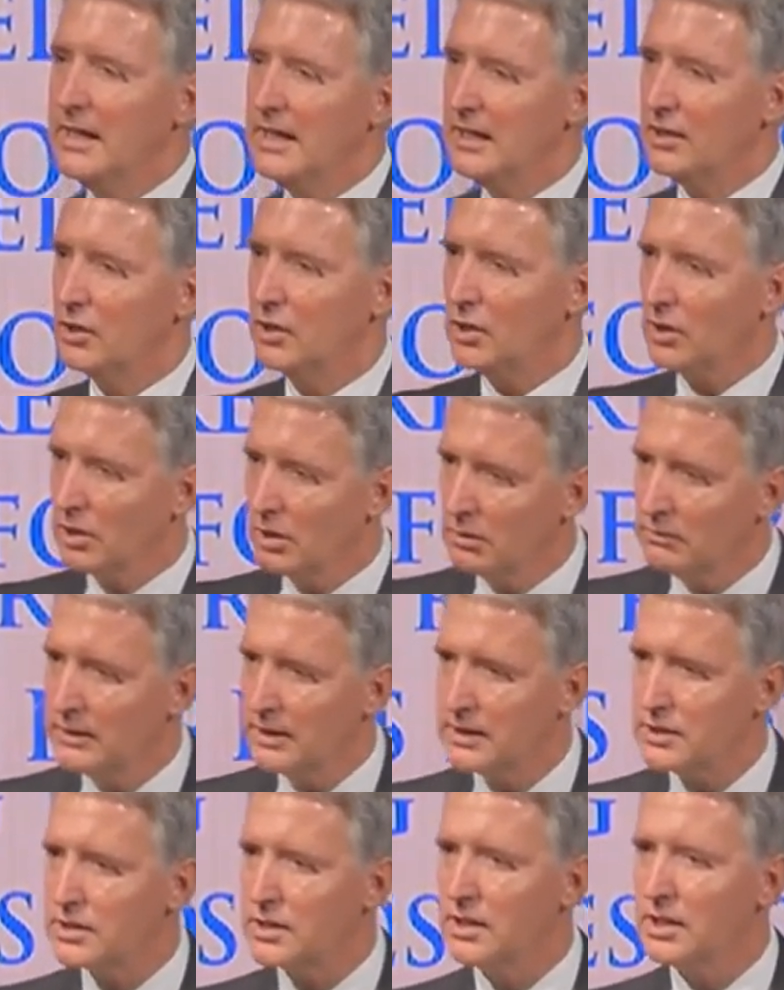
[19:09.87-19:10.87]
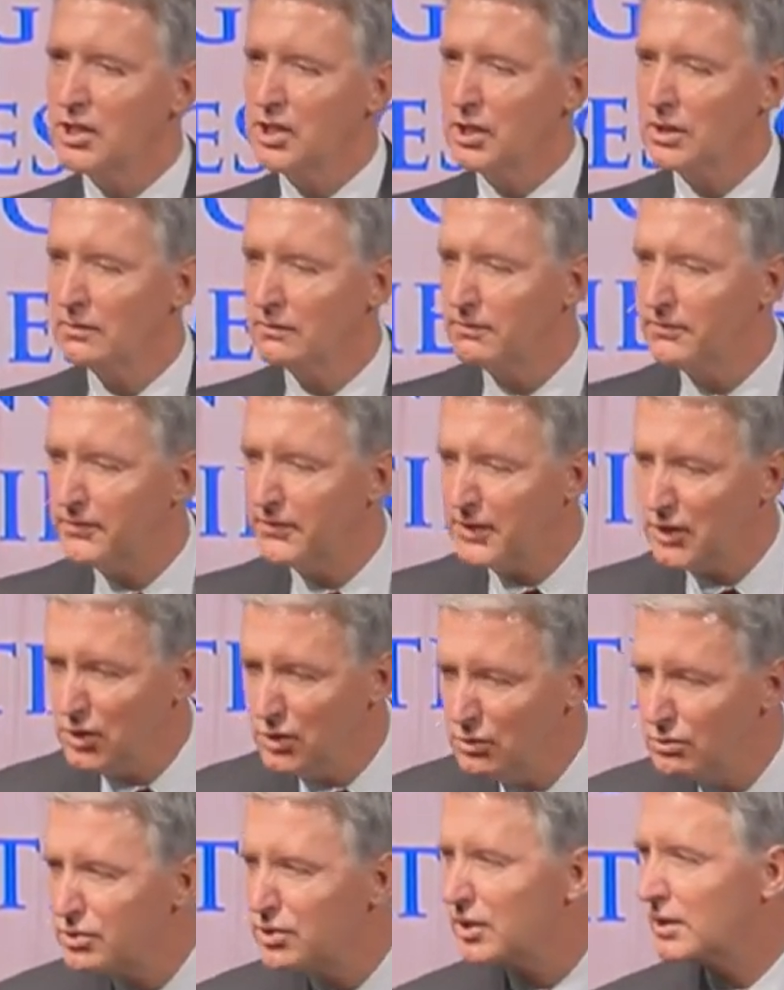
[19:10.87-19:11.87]
encourage
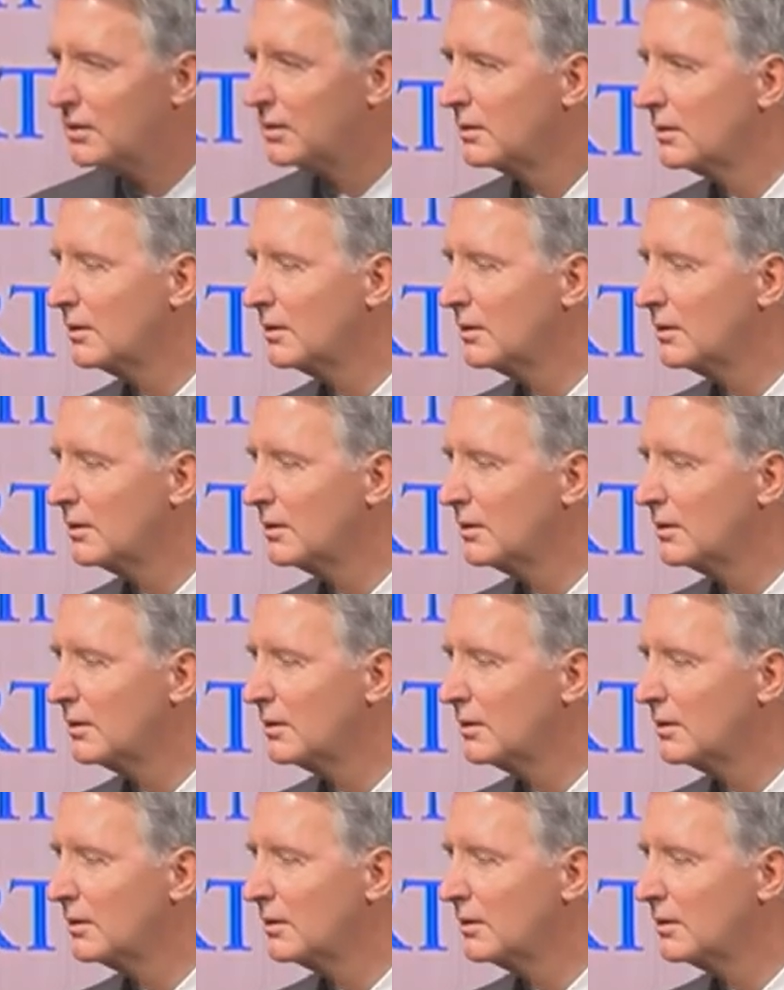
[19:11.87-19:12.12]
confusion?